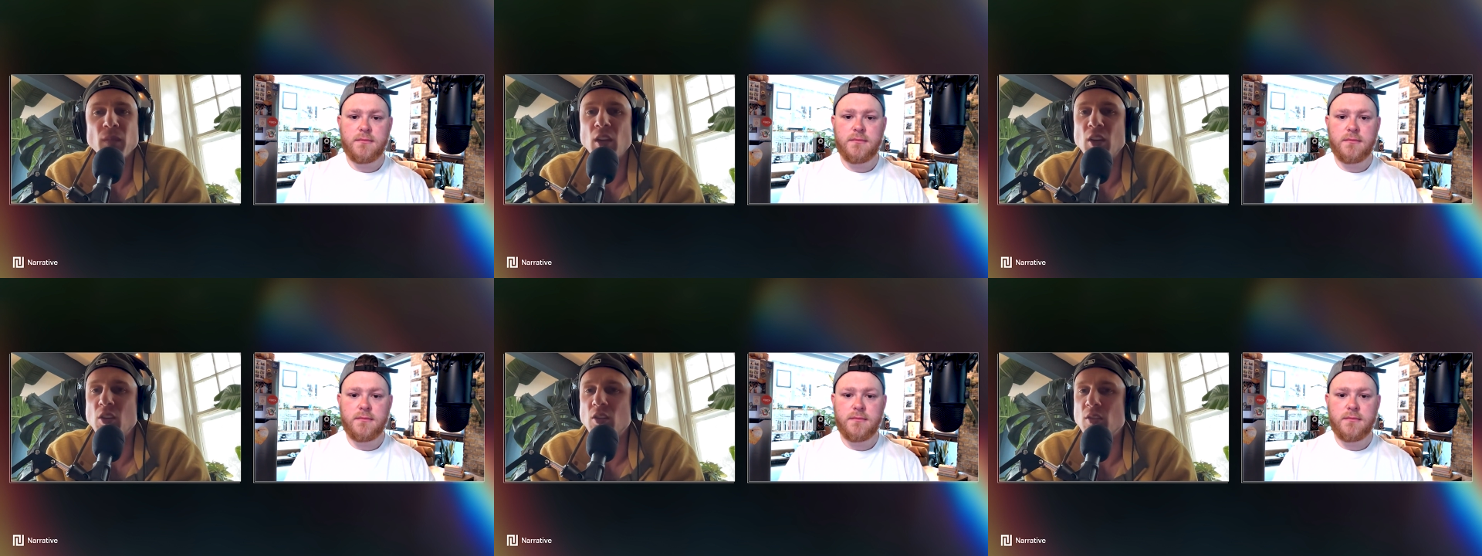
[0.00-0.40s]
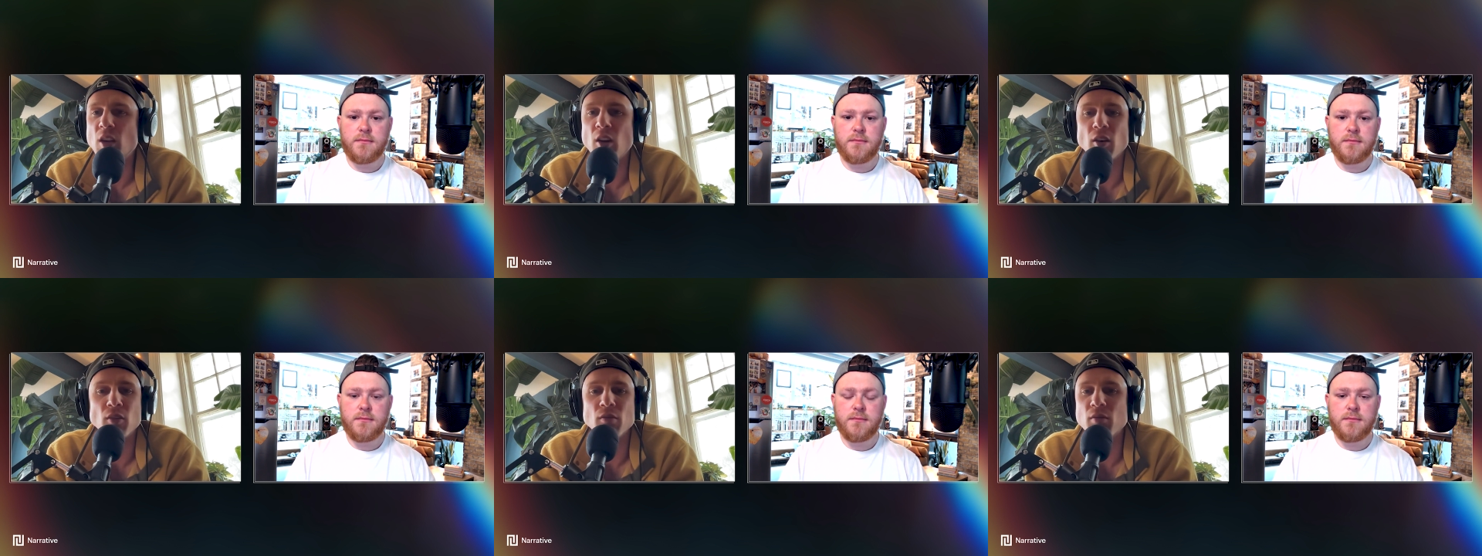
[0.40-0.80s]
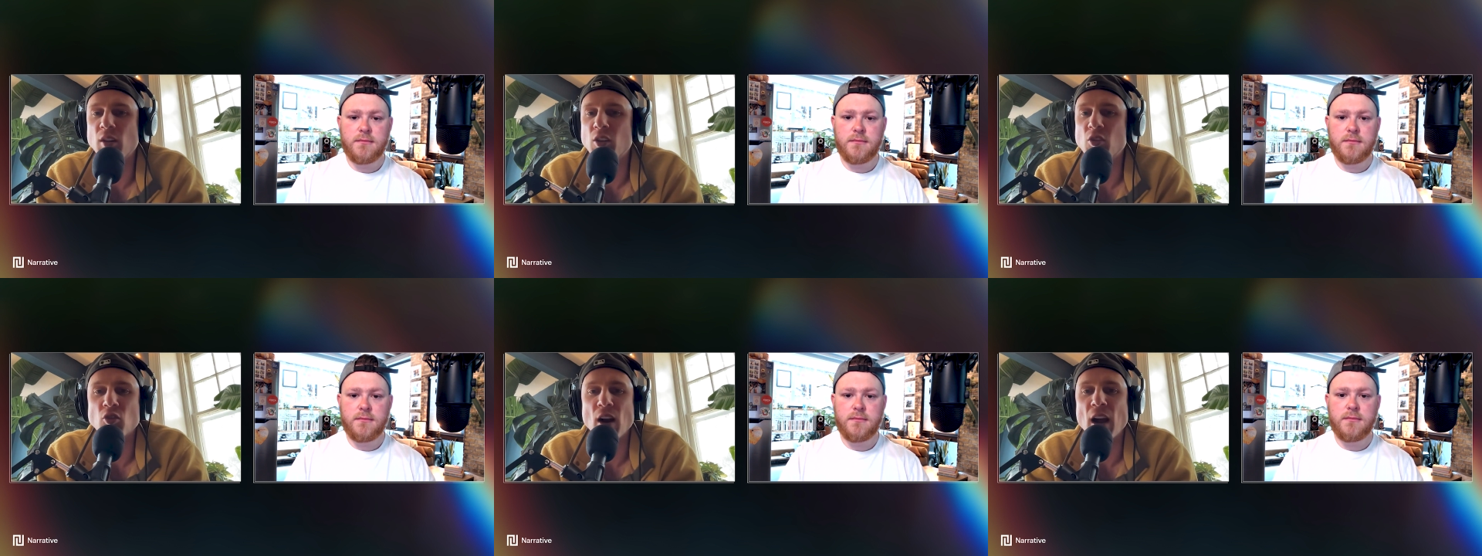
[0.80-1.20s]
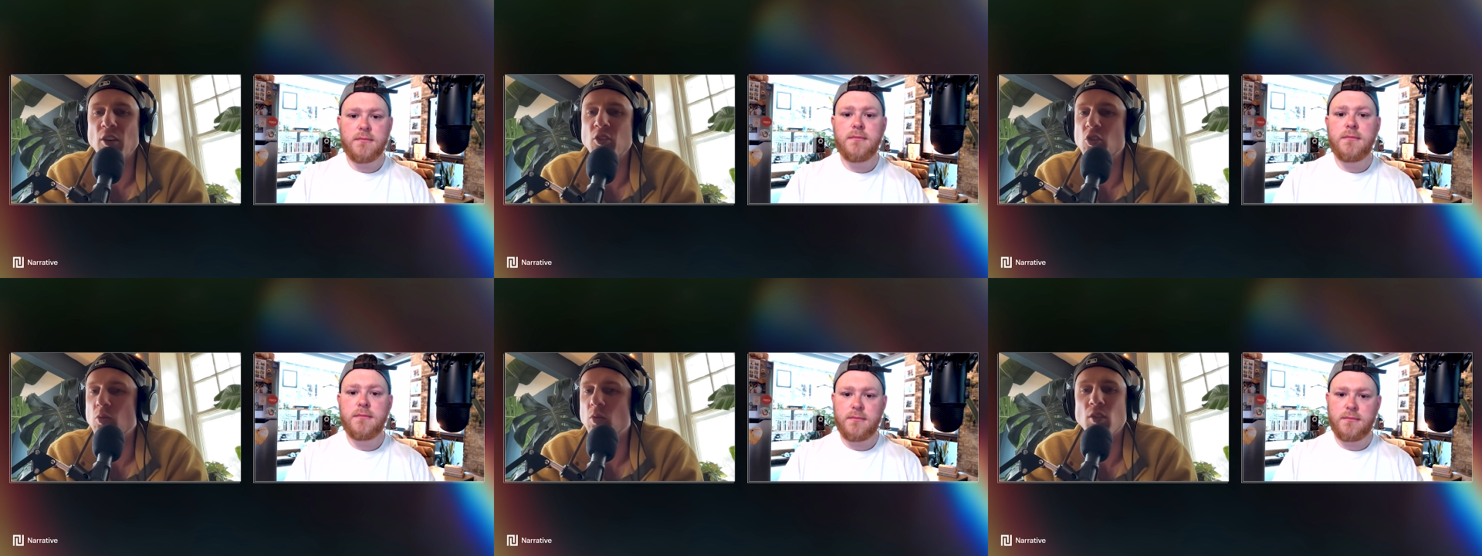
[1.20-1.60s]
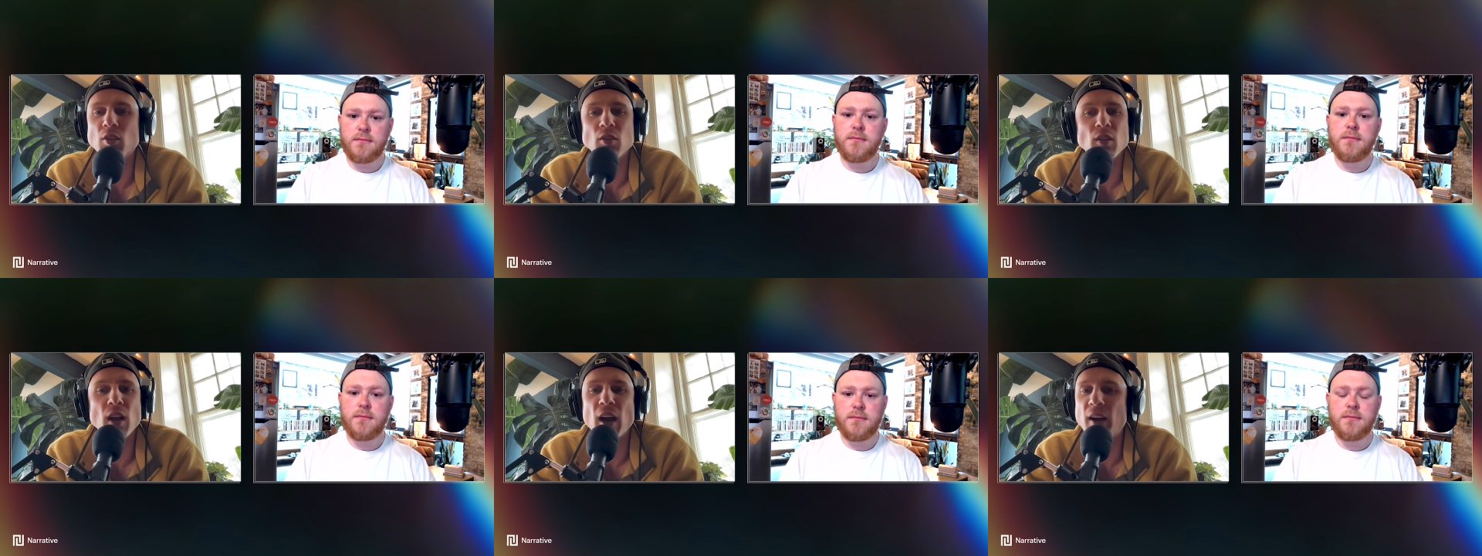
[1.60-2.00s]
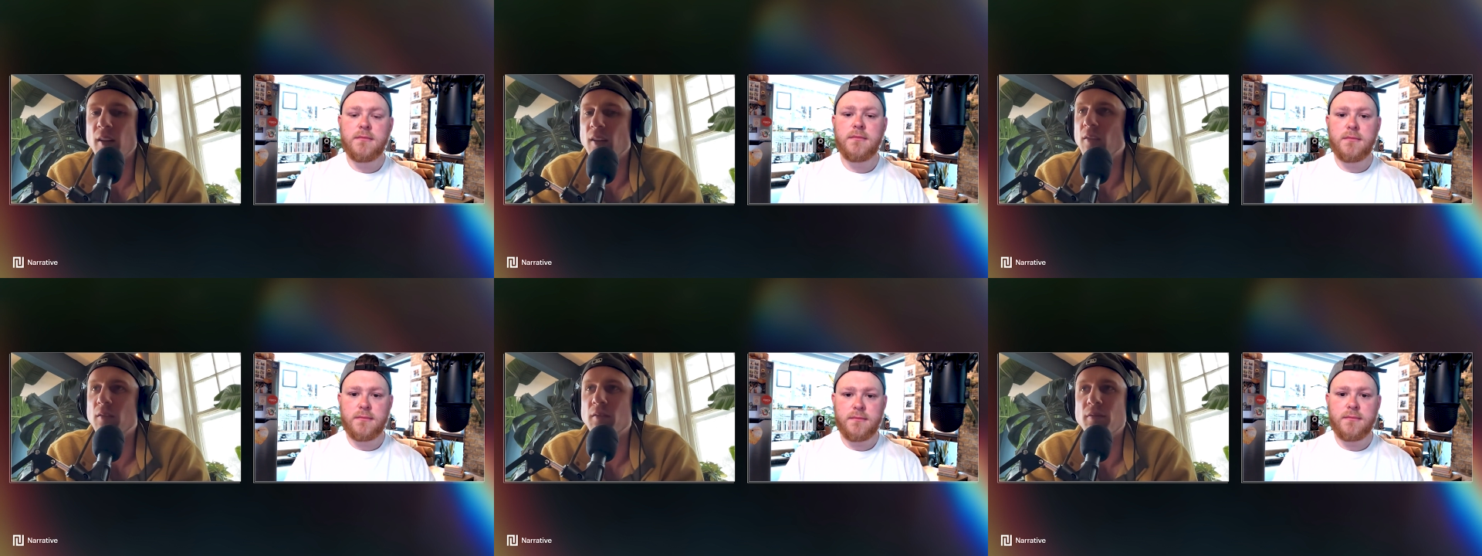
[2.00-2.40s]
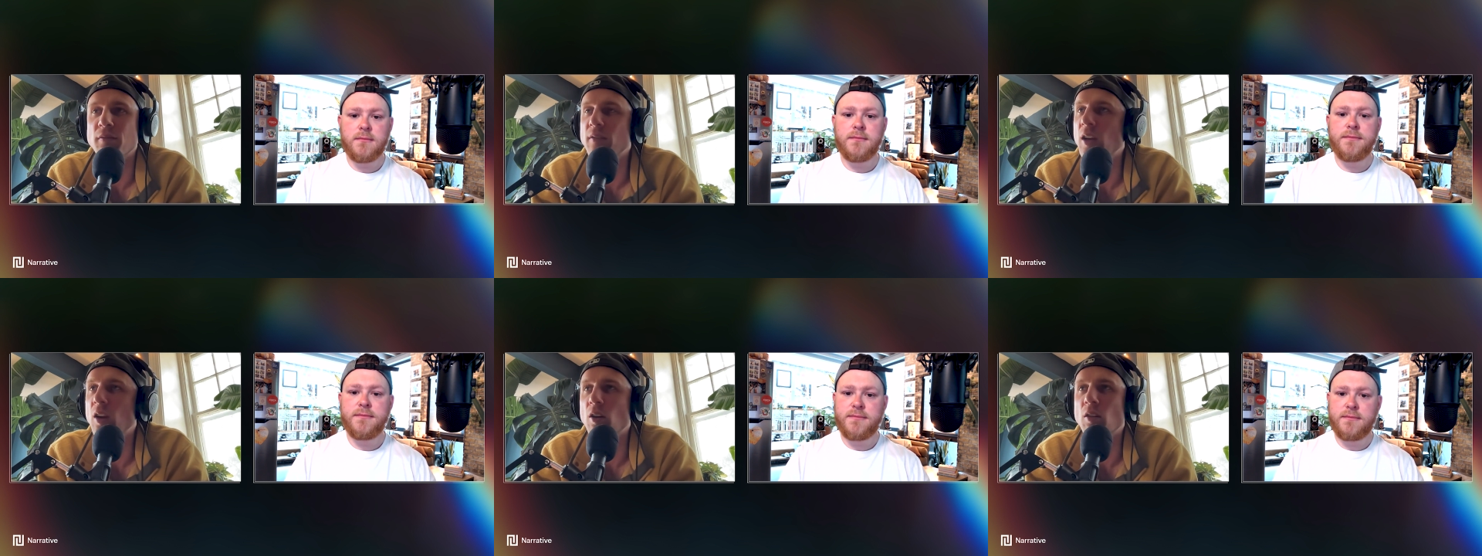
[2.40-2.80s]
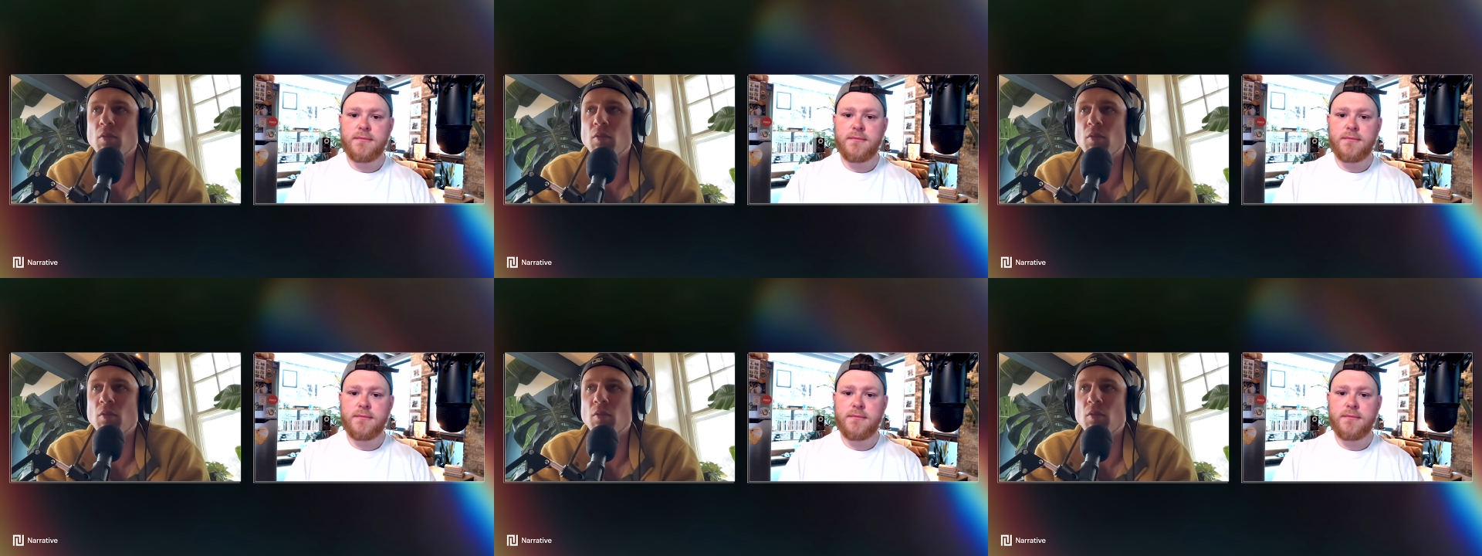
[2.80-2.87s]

Speaker 1: con, you know contractual kind of you know